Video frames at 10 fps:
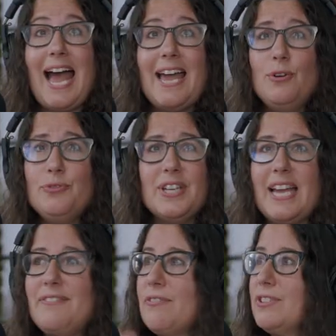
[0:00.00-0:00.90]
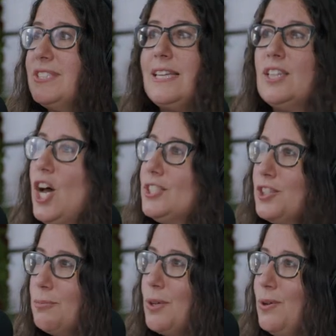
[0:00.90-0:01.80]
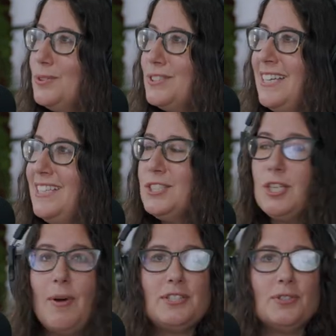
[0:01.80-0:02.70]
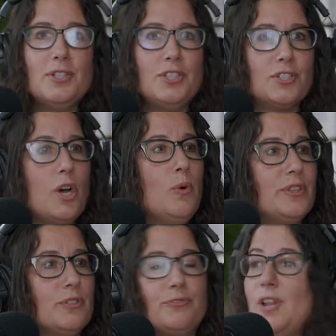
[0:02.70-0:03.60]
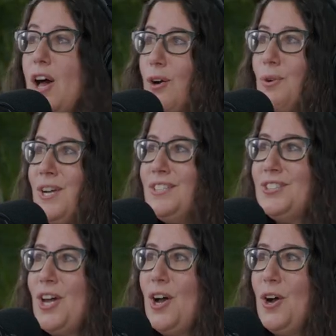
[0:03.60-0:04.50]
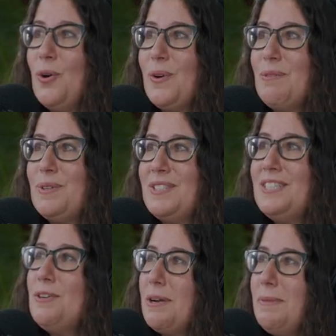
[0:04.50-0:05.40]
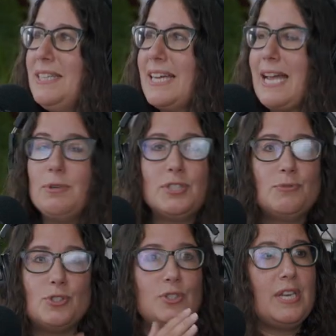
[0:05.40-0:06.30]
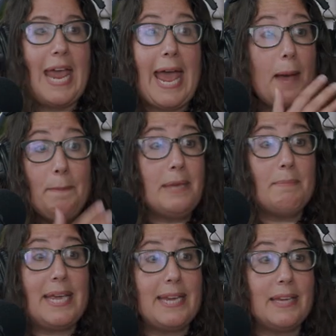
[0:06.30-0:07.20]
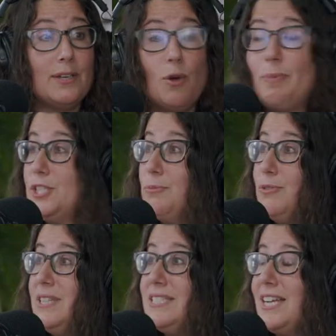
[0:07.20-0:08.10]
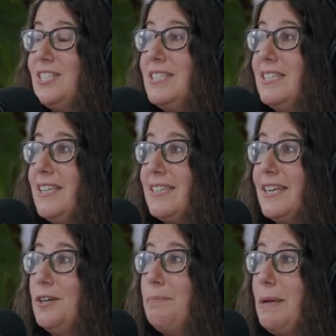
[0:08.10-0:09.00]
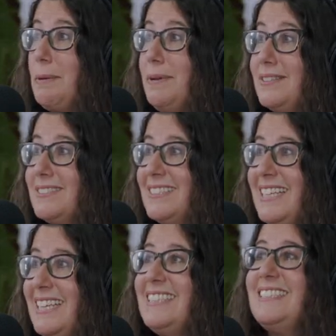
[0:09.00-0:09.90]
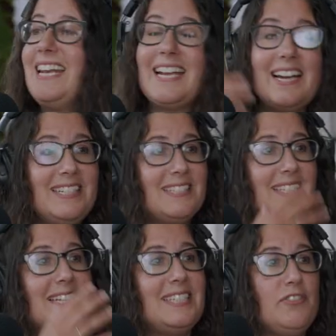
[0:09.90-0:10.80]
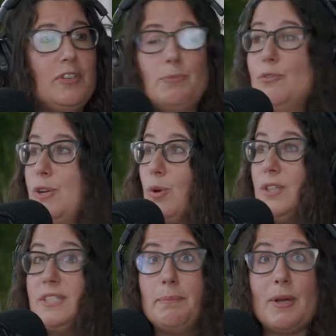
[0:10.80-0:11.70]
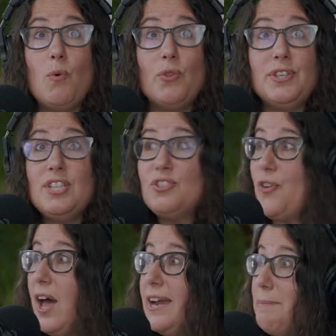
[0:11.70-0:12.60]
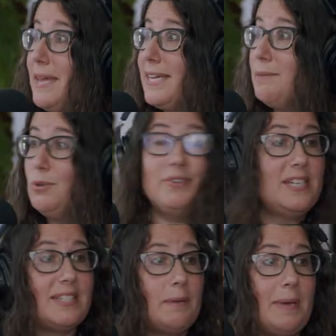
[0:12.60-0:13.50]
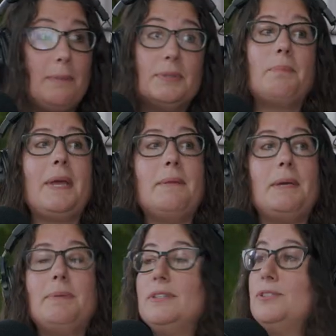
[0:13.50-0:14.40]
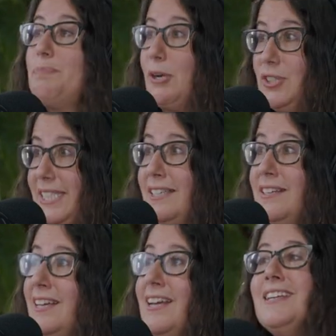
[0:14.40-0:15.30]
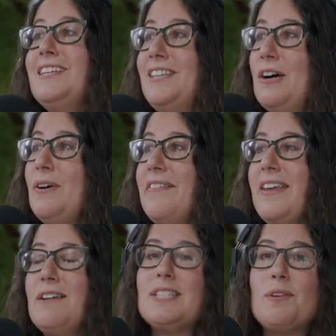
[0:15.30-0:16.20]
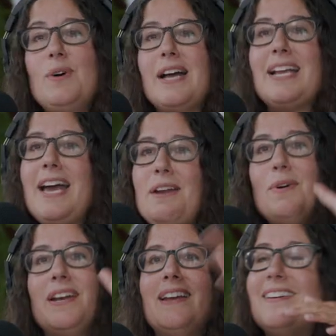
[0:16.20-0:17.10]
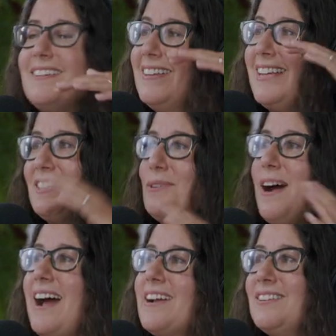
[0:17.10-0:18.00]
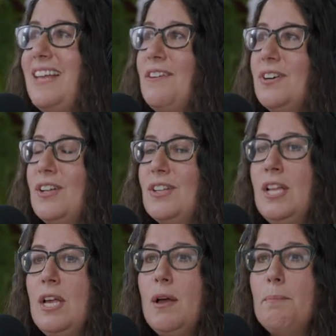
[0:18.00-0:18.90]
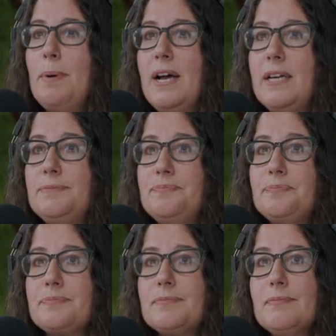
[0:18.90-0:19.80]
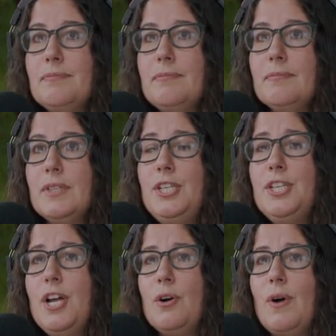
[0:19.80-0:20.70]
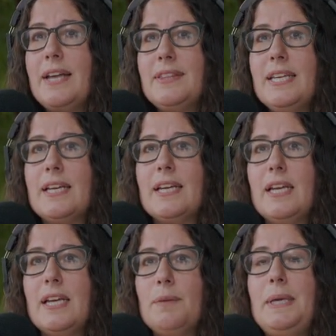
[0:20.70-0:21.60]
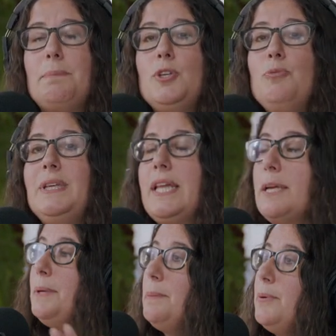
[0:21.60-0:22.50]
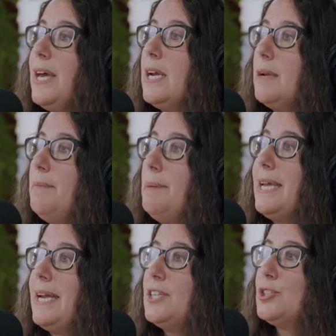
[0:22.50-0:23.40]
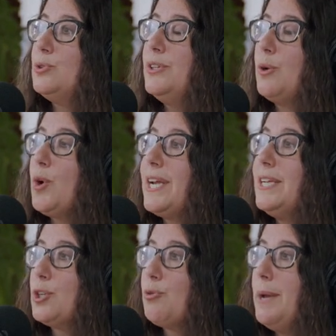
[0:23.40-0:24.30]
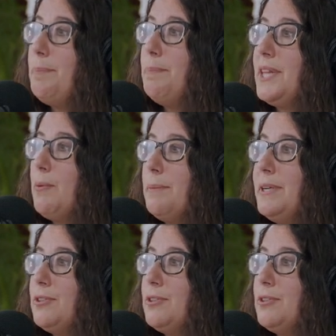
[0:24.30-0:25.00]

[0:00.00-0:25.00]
I don't think I've ever set long term goals. So I sort of just go with the flow. So it was, you know what I mean? Like I was happy making no budget movies. I just didn't like that I couldn't pay my bills. Then I got into that TV movie world and I'm like, well, this is fun. I'm making movies. I'm able to pay my bills barely you know and then i was like well i kind of want to get to a higher level but you know i think people you mean people that maybe get out of school and they're working as a grip but they want to be a